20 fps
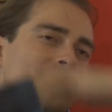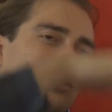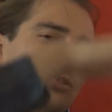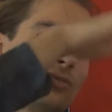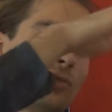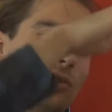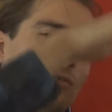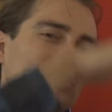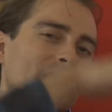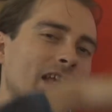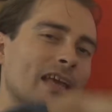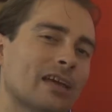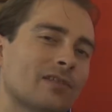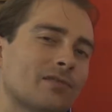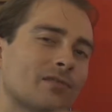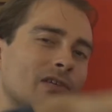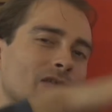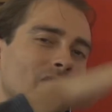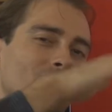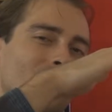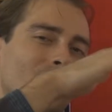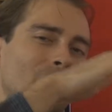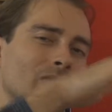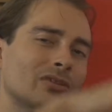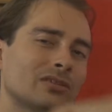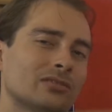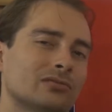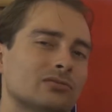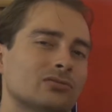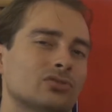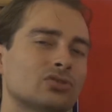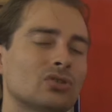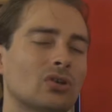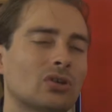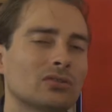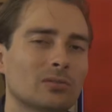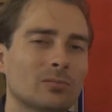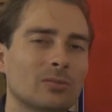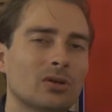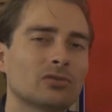you only have a very
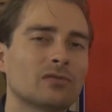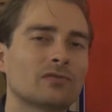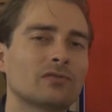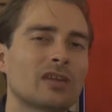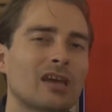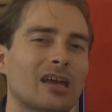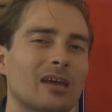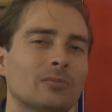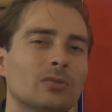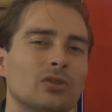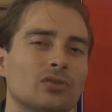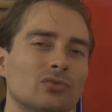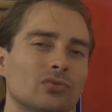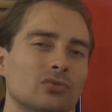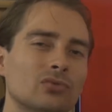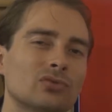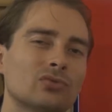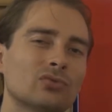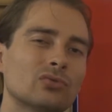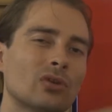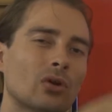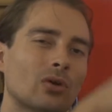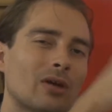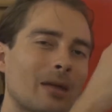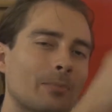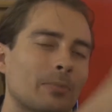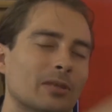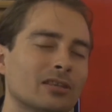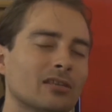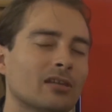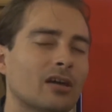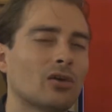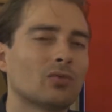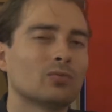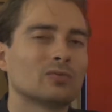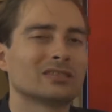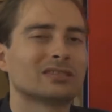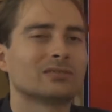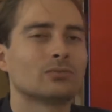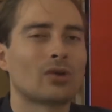short amount of time to go up and
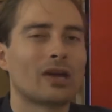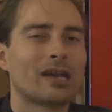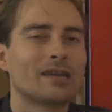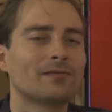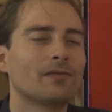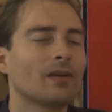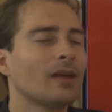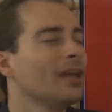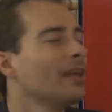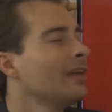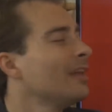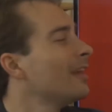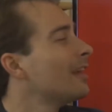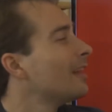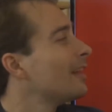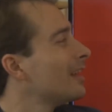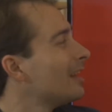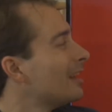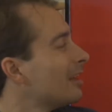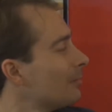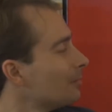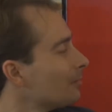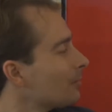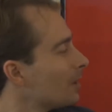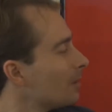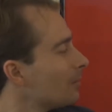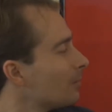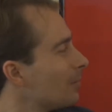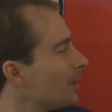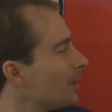down with a wave. And